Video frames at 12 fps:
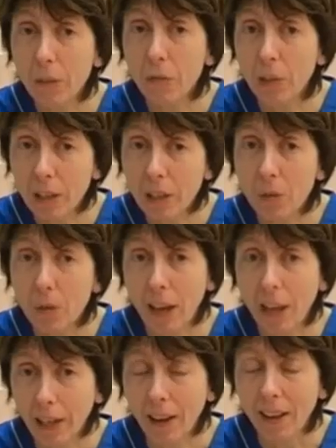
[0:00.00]
renal
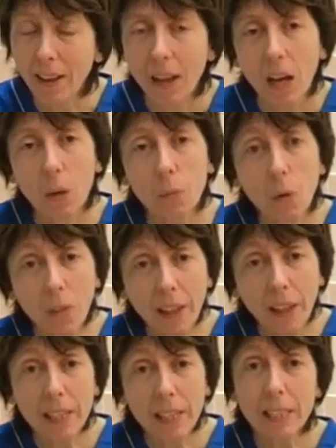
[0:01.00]
failure. And what
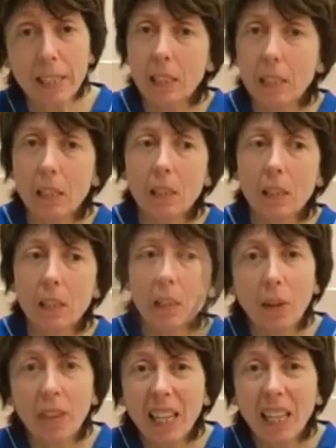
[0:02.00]
that is, is a disease
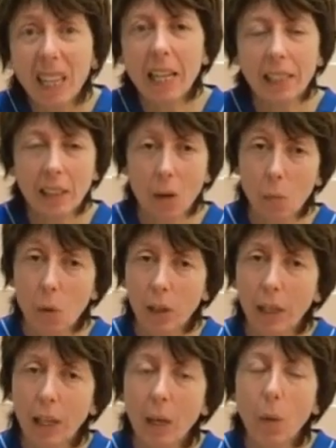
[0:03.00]
where the kidneys aren't
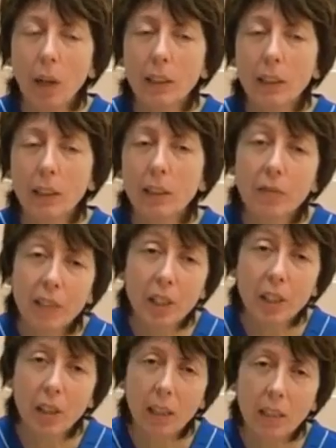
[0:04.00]
working quite as
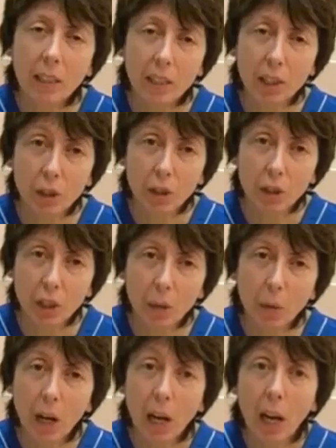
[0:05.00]
efficiently as they should
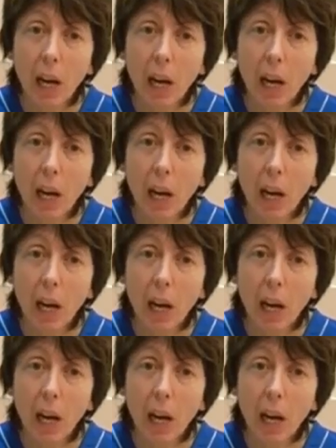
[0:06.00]
do.